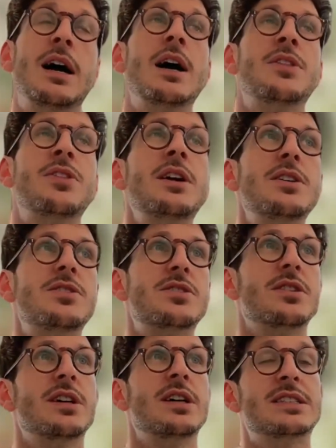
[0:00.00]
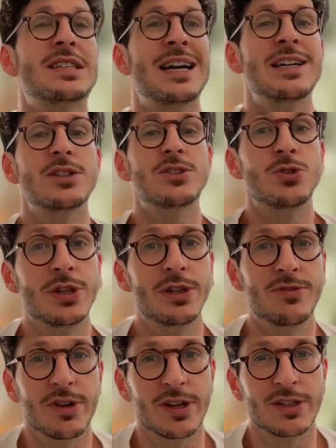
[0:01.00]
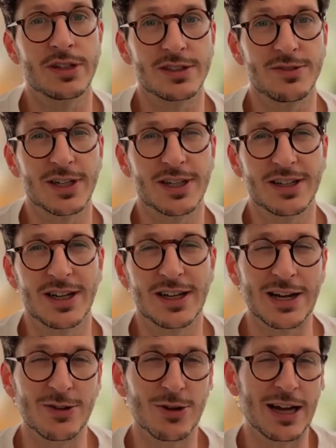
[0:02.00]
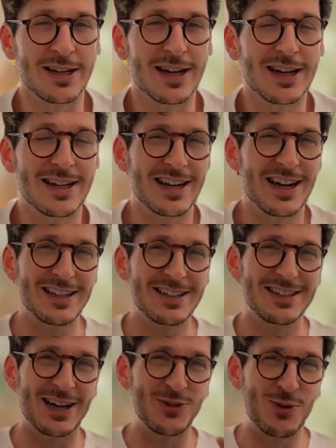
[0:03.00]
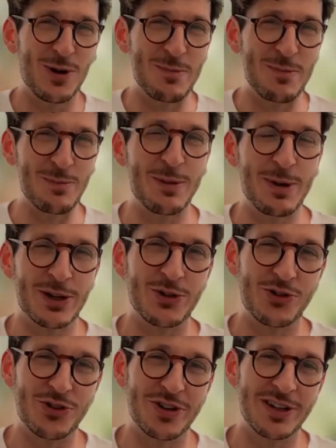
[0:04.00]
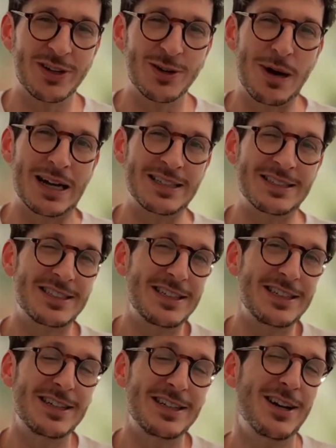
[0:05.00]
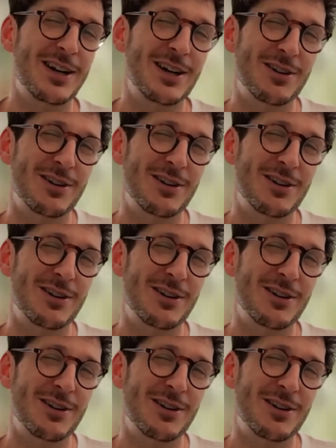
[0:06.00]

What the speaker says: I think it's kind of two different things if I can kind of I know I'm maybe a bit contrary here, but I see